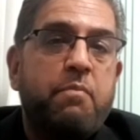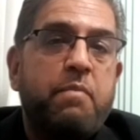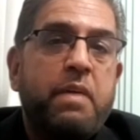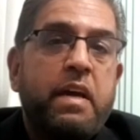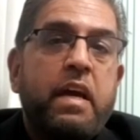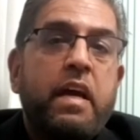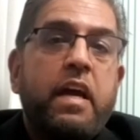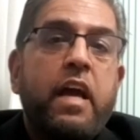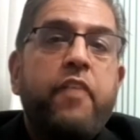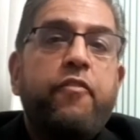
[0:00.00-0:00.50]

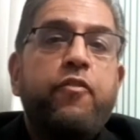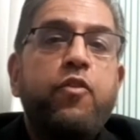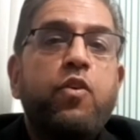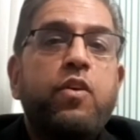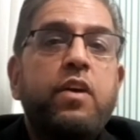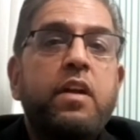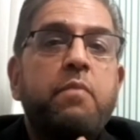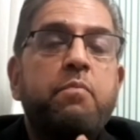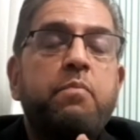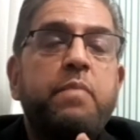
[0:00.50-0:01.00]
if you're going to
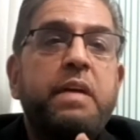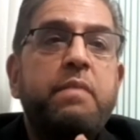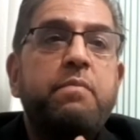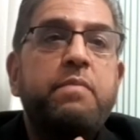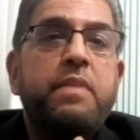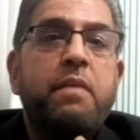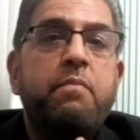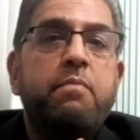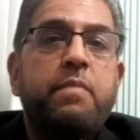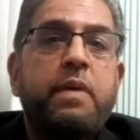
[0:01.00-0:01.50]
meet them
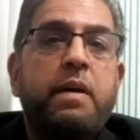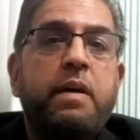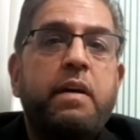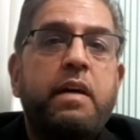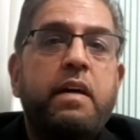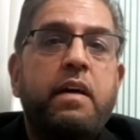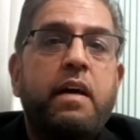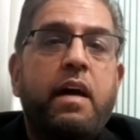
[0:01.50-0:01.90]
uh, uh, uh,